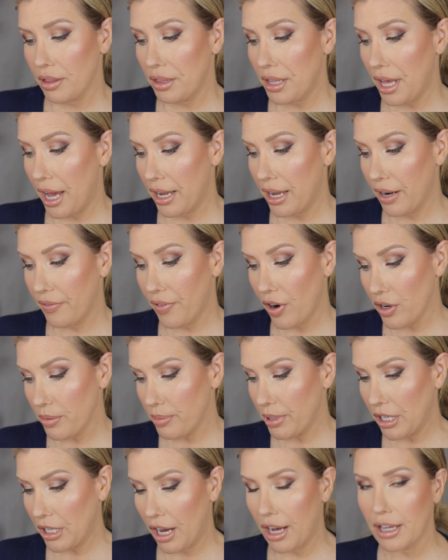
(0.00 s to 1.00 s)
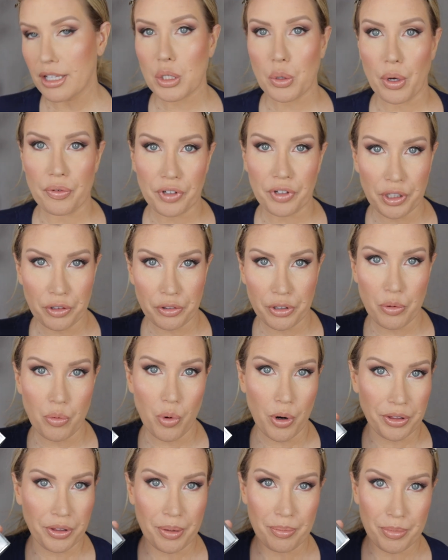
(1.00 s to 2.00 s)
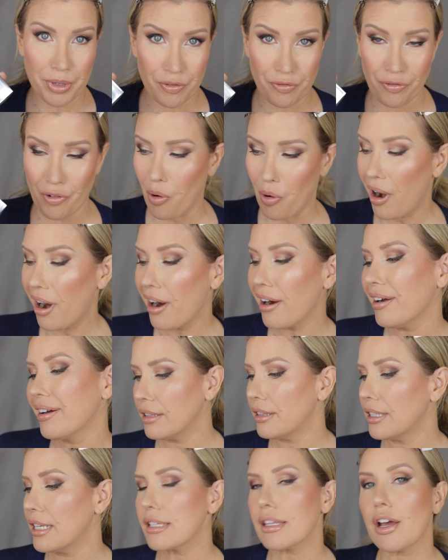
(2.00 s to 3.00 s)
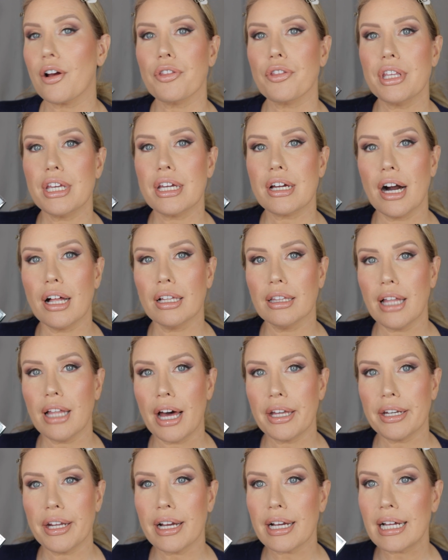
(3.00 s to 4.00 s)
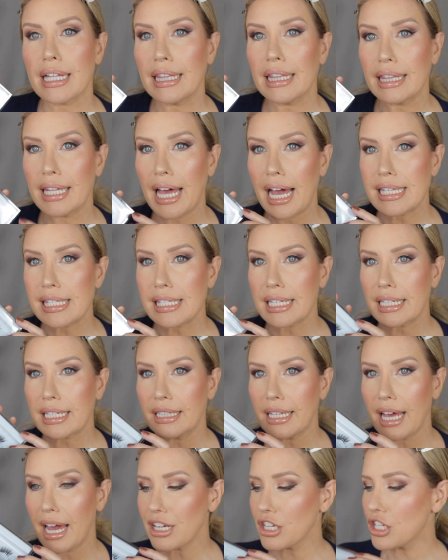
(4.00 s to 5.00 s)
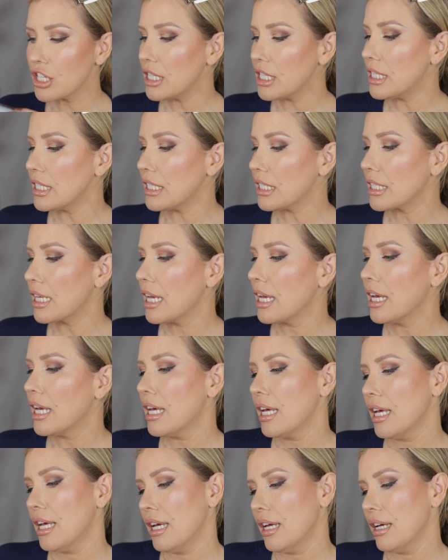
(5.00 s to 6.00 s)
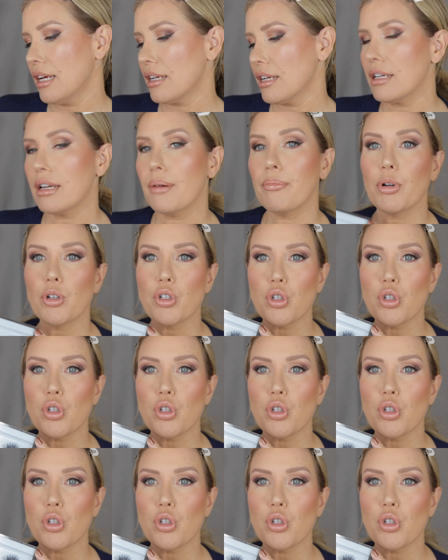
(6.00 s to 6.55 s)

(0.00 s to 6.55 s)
that have already been cut, so I've clearly worn them before. These are the Kahlana Classic Lashes number